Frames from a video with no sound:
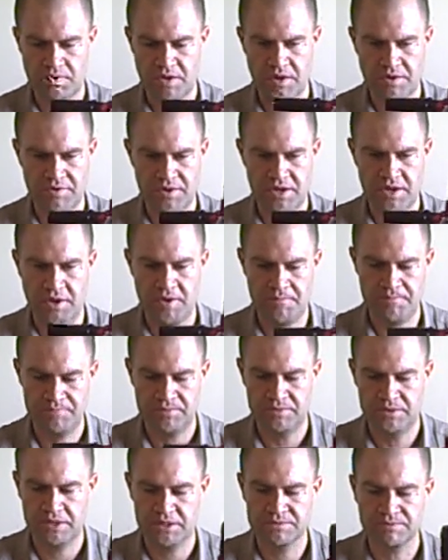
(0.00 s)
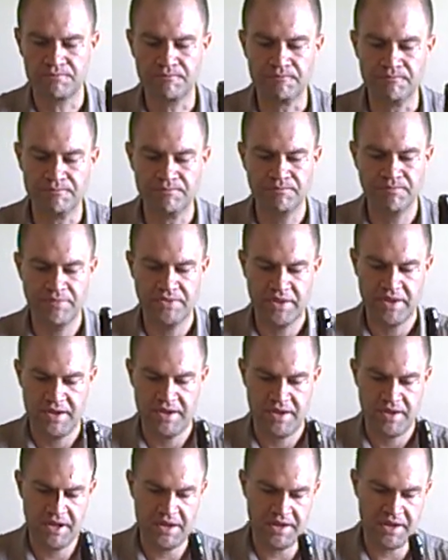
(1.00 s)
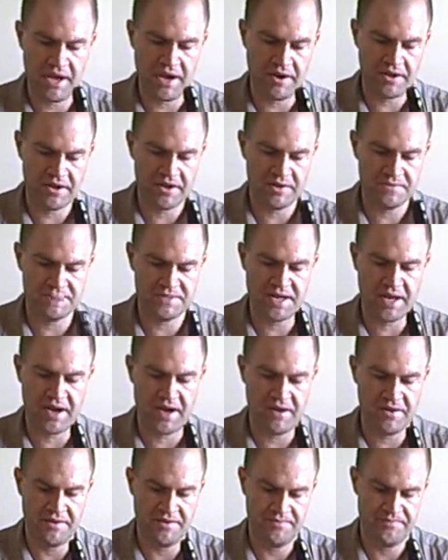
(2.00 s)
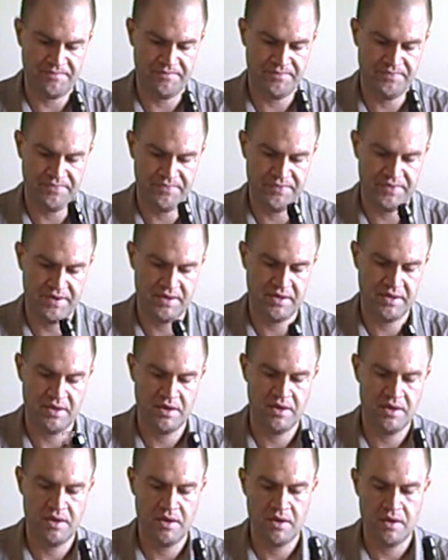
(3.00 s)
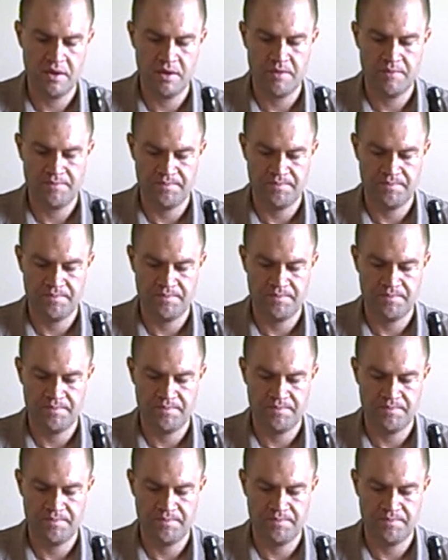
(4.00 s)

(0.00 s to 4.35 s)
There we go. And now it comes out. I